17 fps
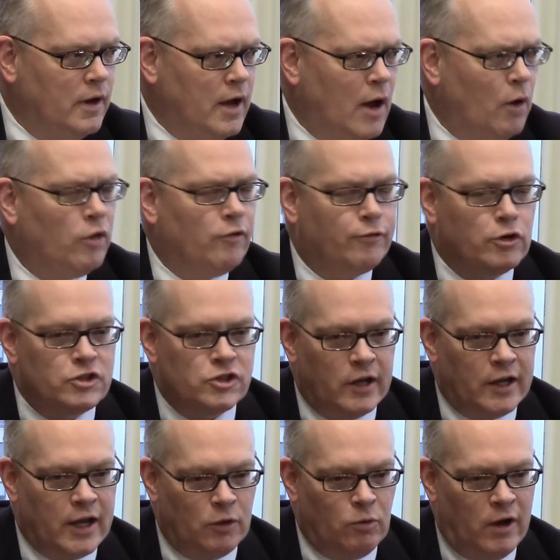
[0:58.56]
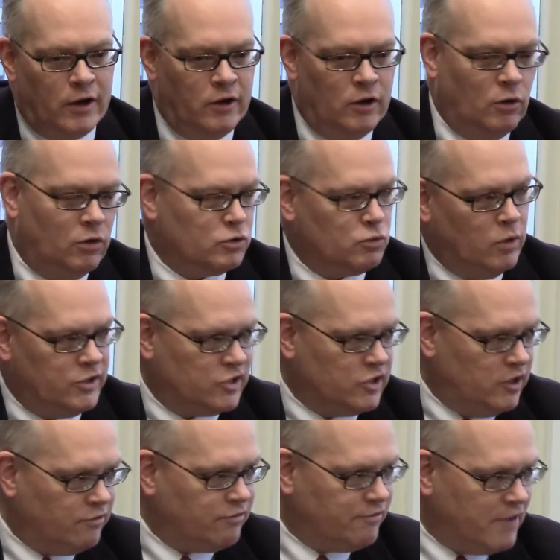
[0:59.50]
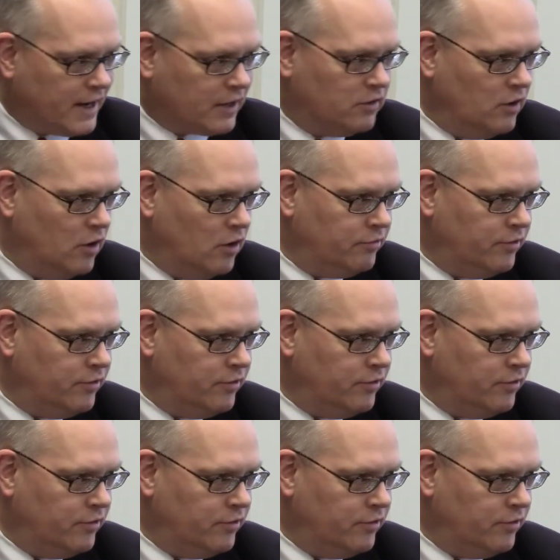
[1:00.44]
Now, the first thing I'd want to know is when's it effective,